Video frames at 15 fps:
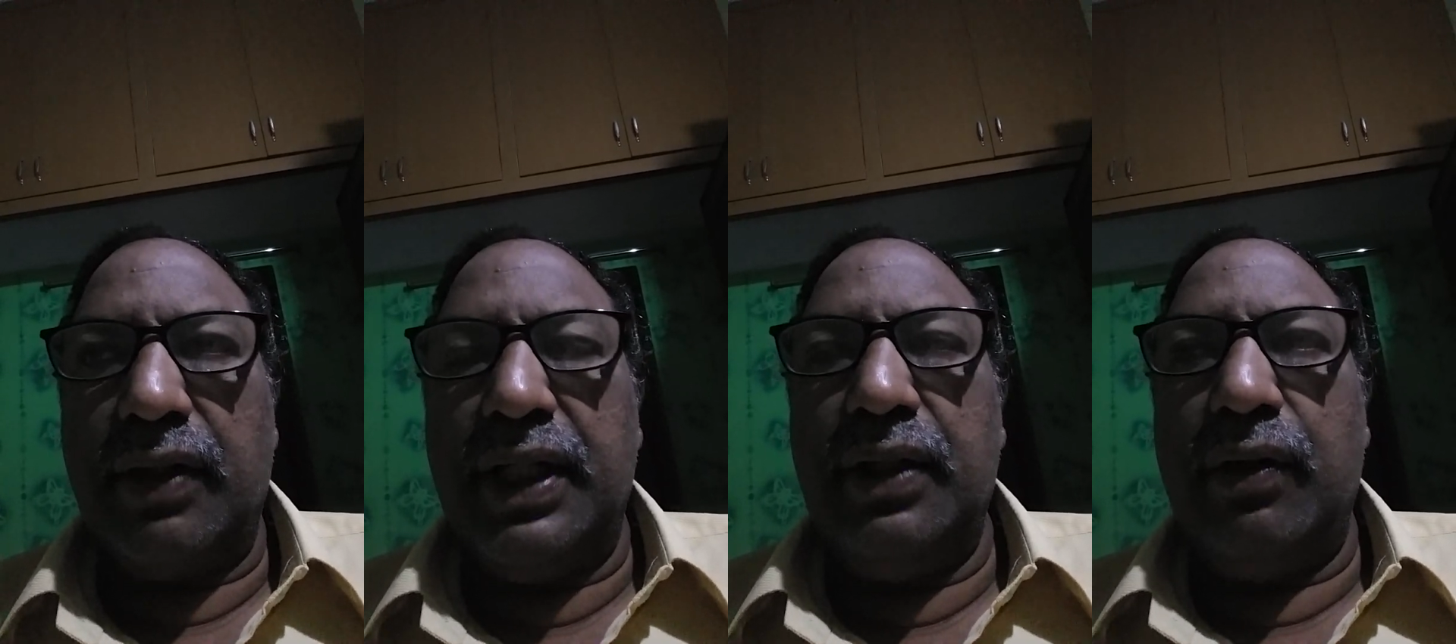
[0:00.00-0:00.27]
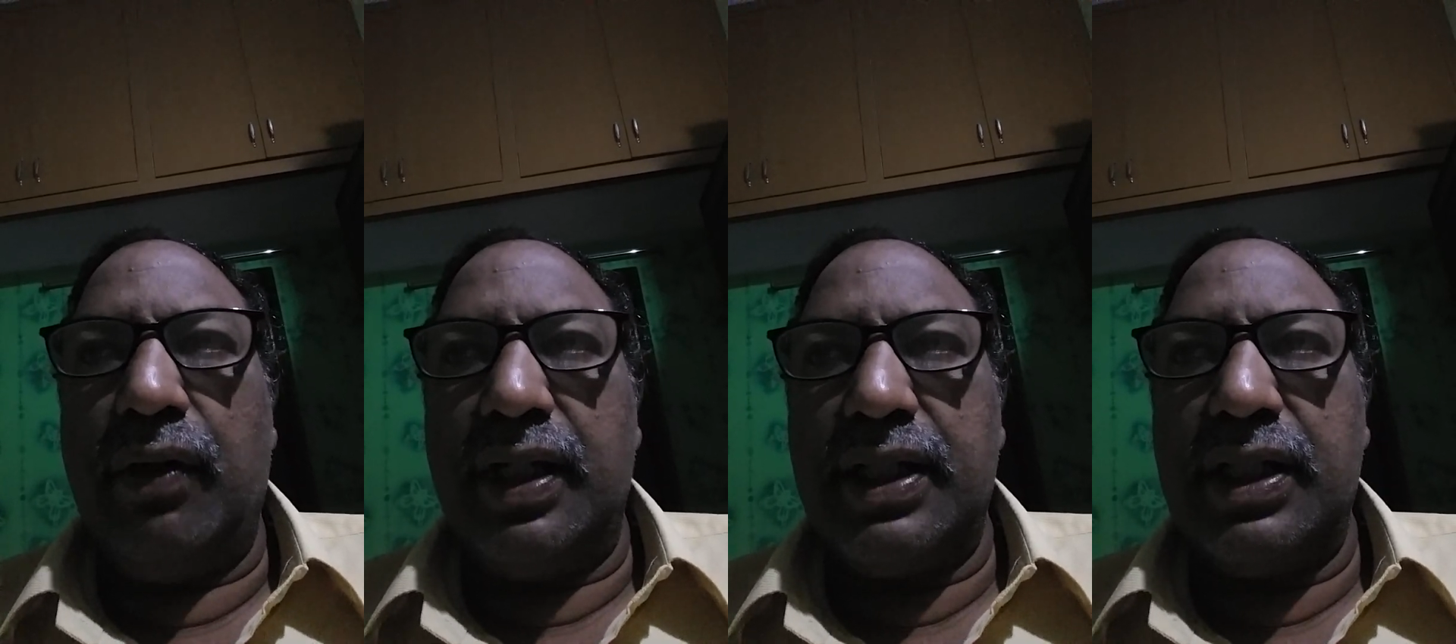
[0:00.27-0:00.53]

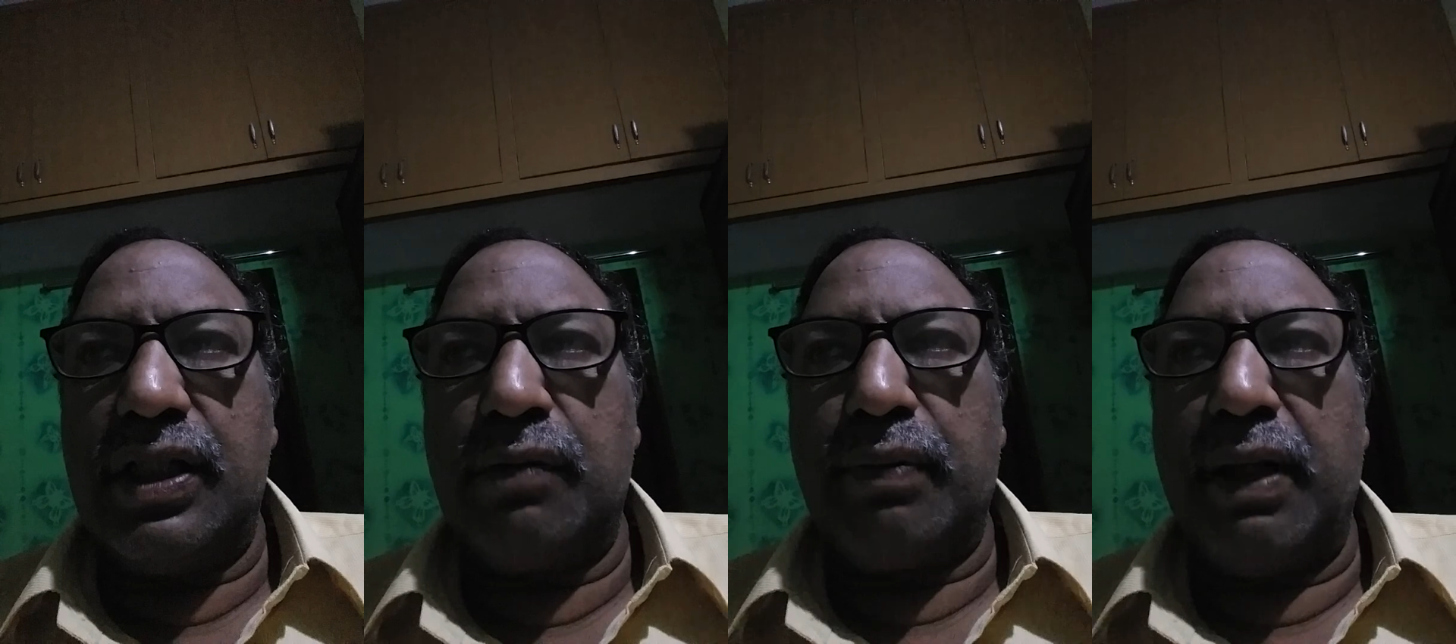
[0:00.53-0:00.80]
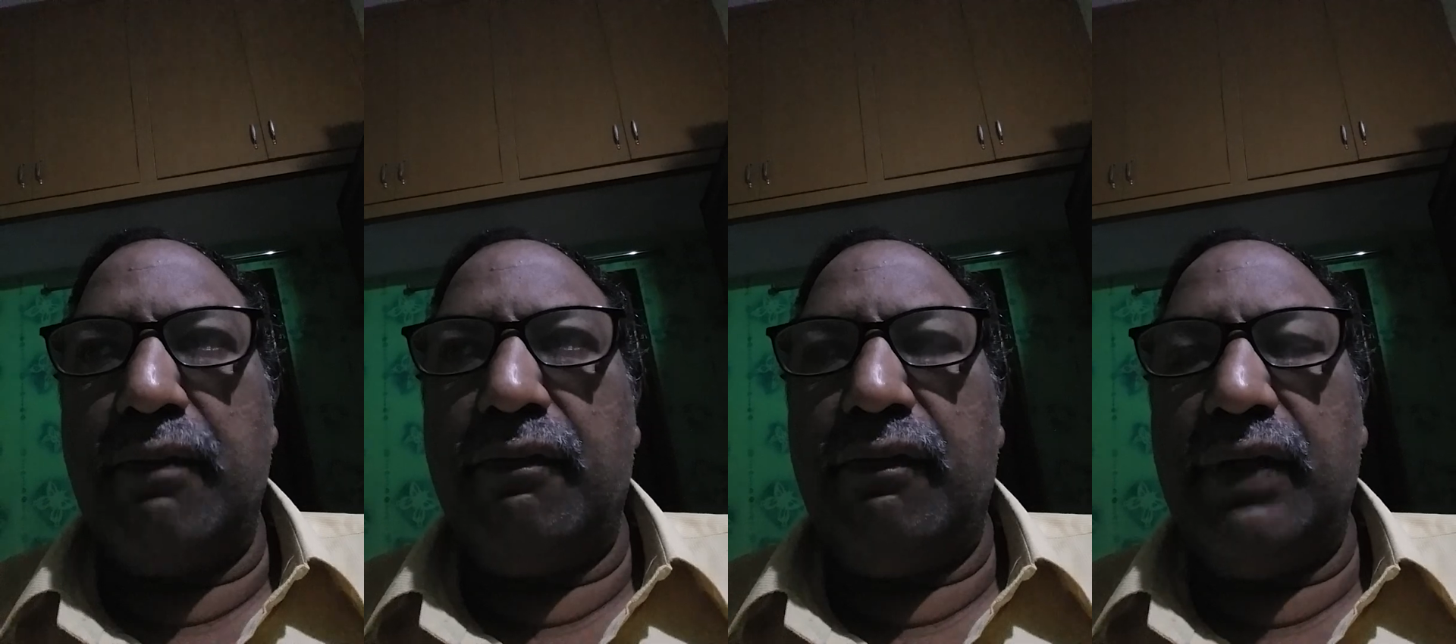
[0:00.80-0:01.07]
radio artist
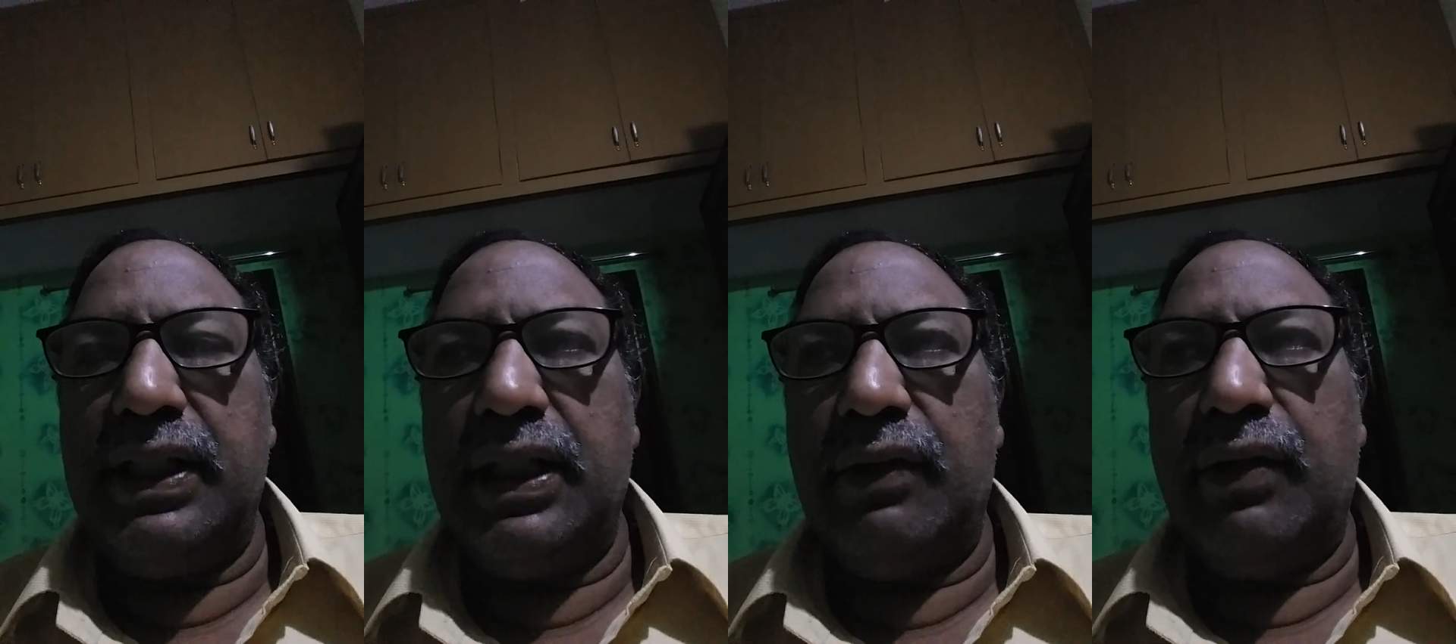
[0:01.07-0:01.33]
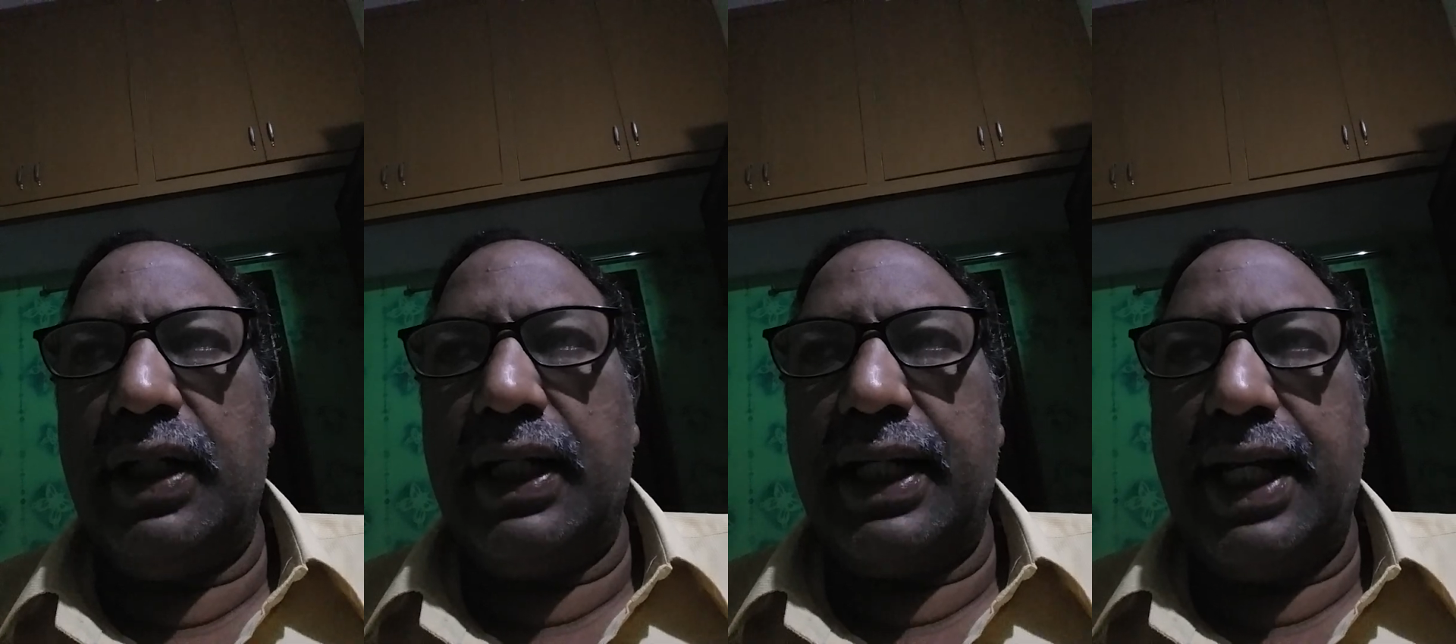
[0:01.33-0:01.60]
from
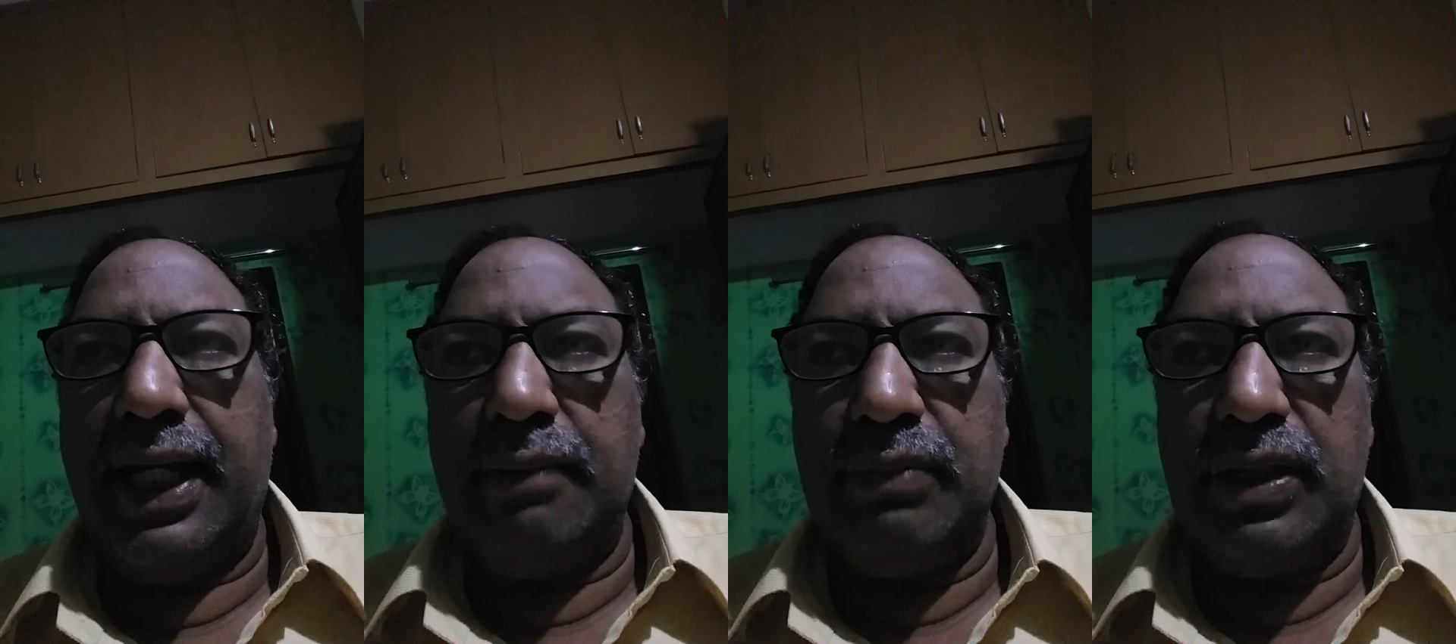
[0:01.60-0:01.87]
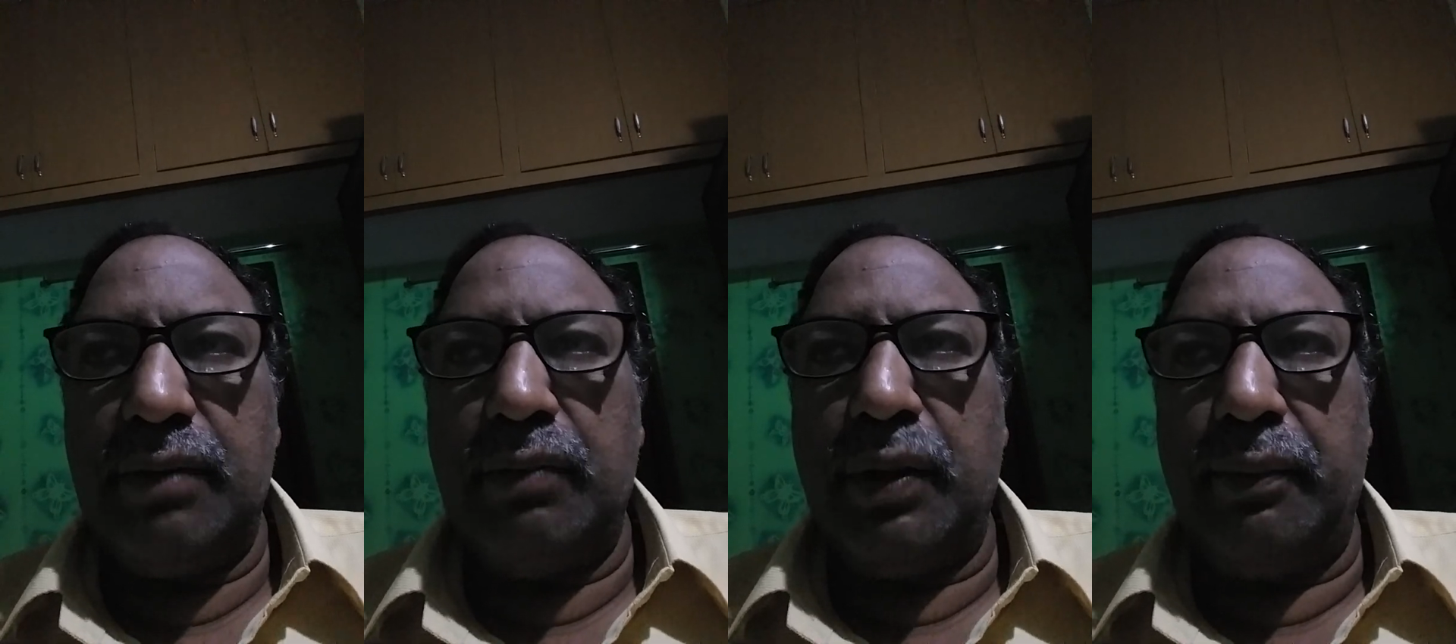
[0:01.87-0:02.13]
Vijayawada,
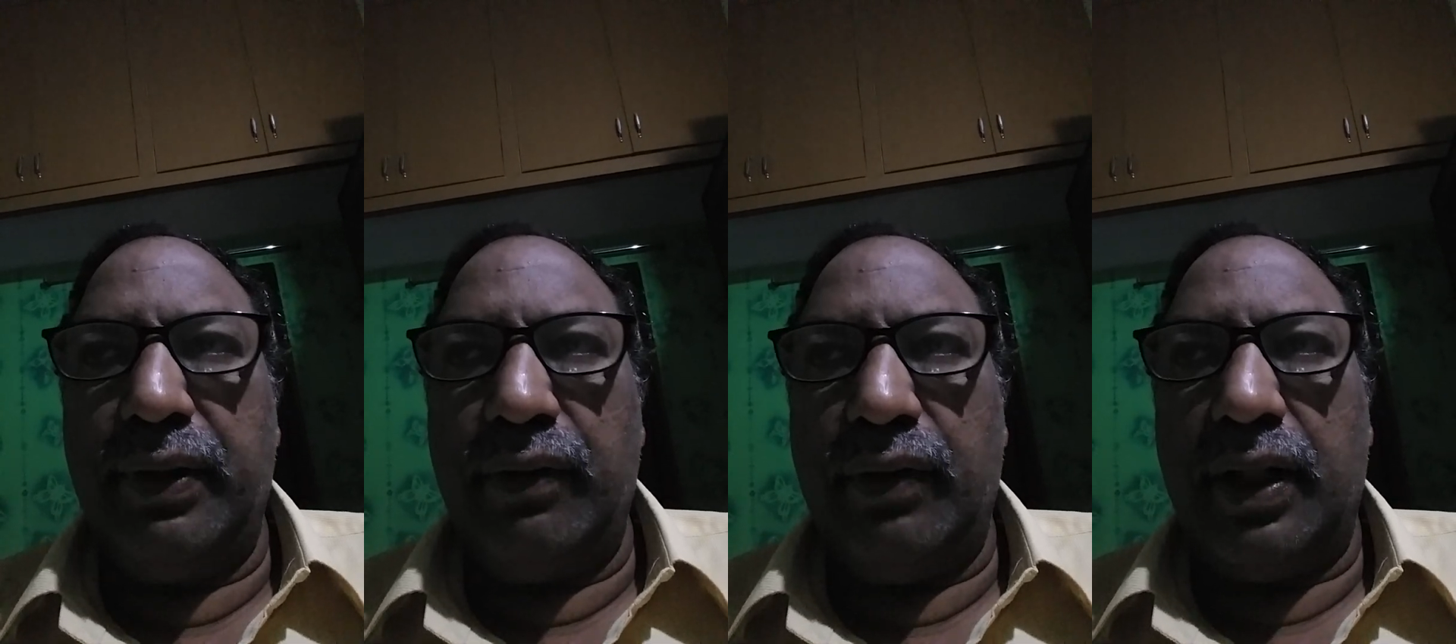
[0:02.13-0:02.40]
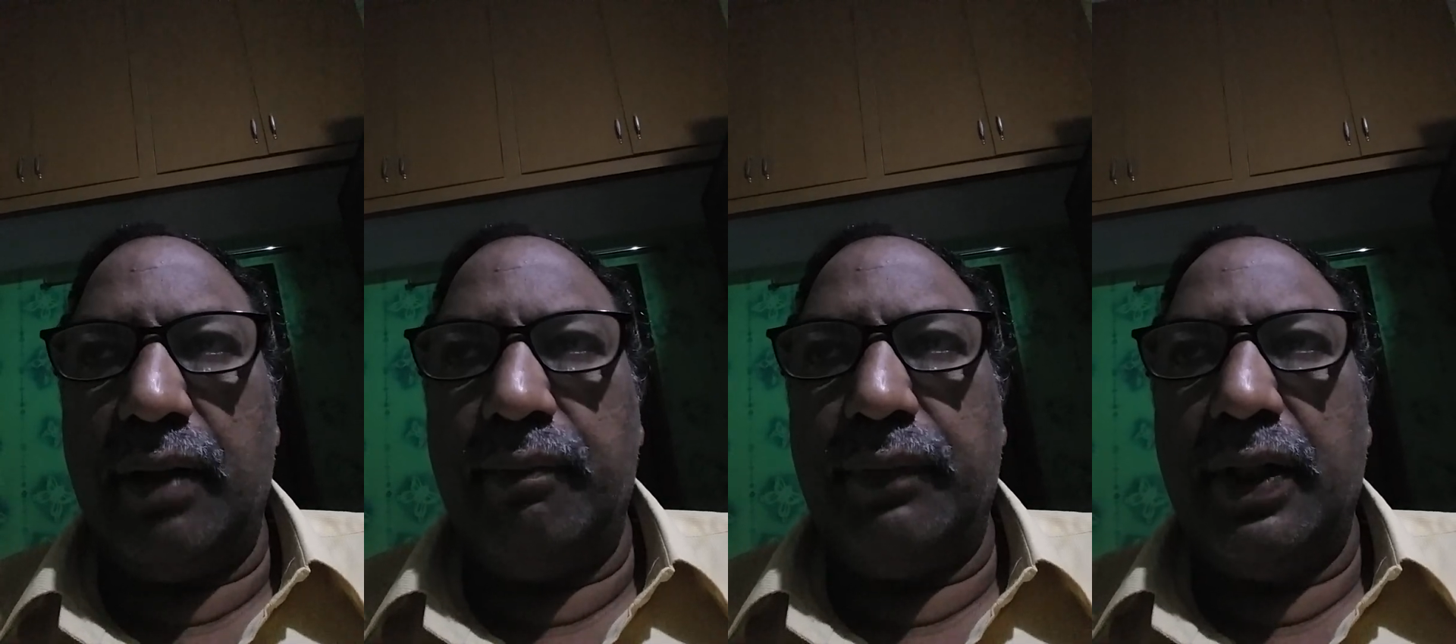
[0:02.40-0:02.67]
came to
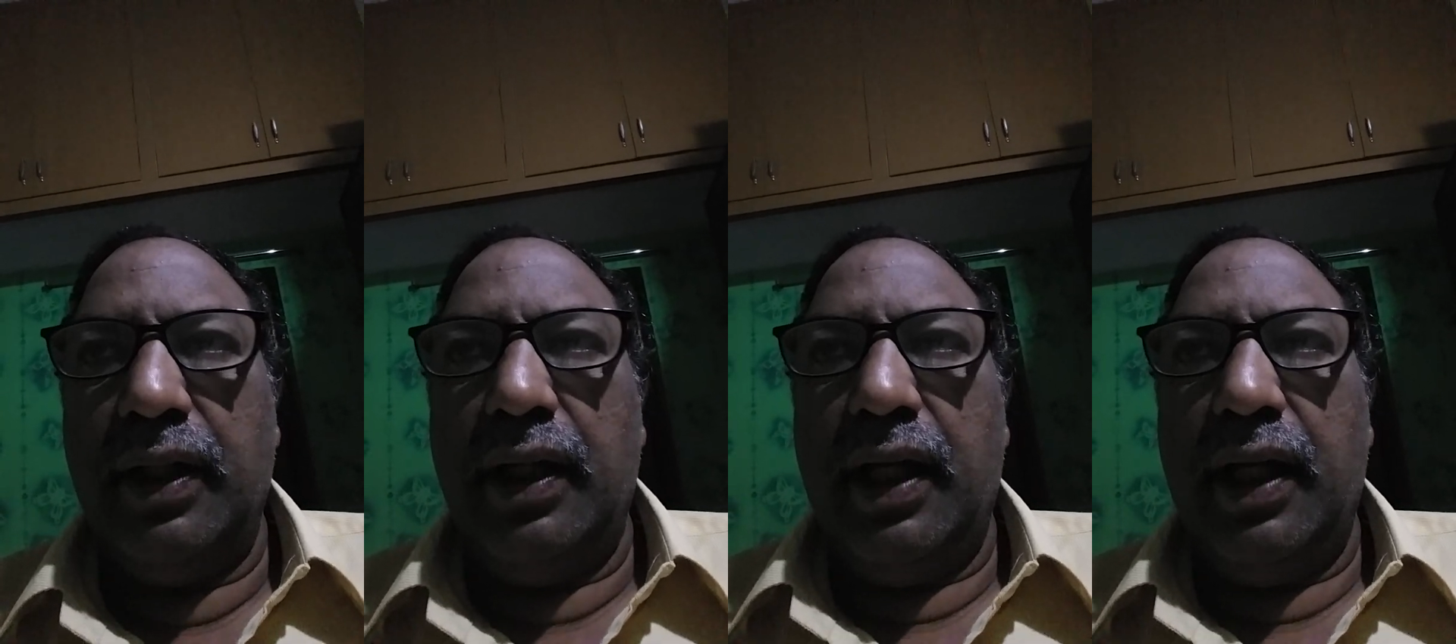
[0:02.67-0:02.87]
Memlavaram,